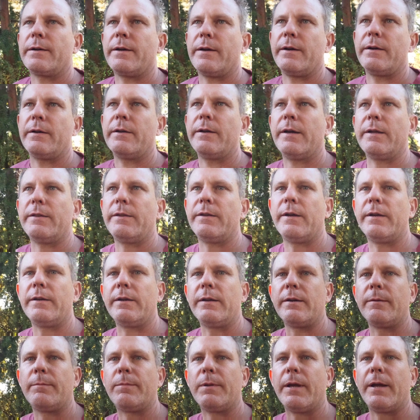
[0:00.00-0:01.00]
guy had the
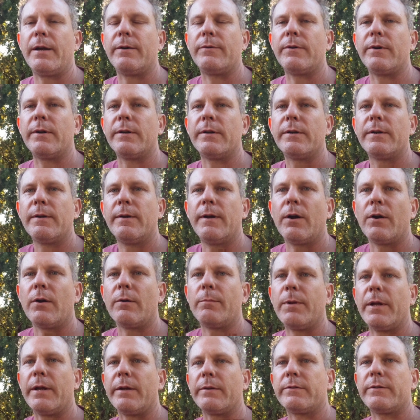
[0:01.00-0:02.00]
idea to plant
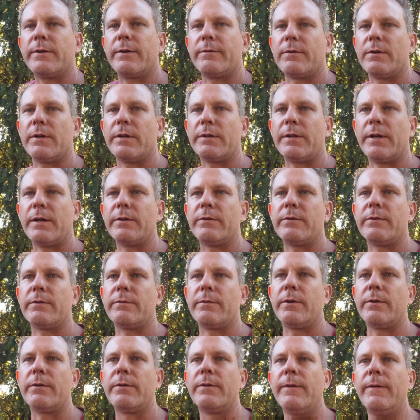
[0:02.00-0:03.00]
several at the edge of the
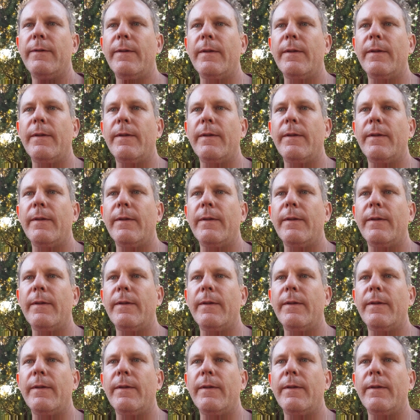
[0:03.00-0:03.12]
road,